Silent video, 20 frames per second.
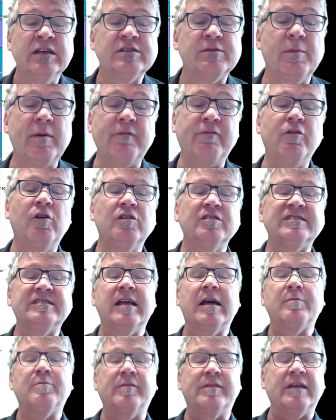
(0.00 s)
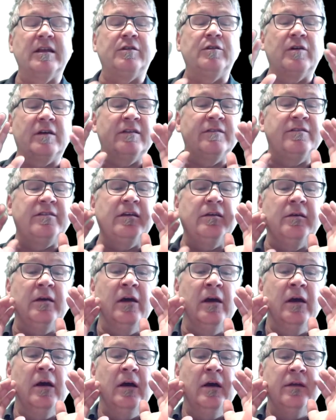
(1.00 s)
So before I start with that, you can
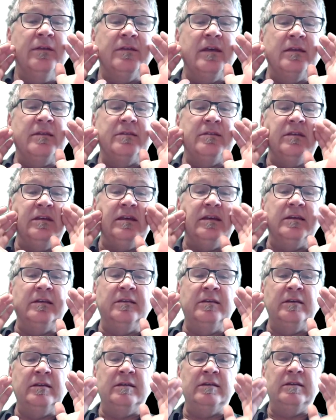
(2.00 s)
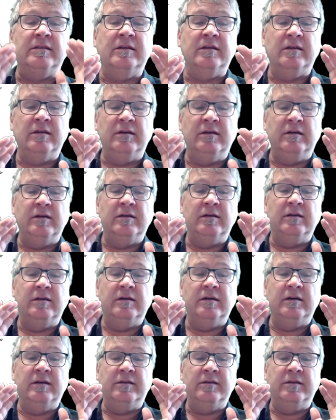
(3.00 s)
see that the, the, the, uh,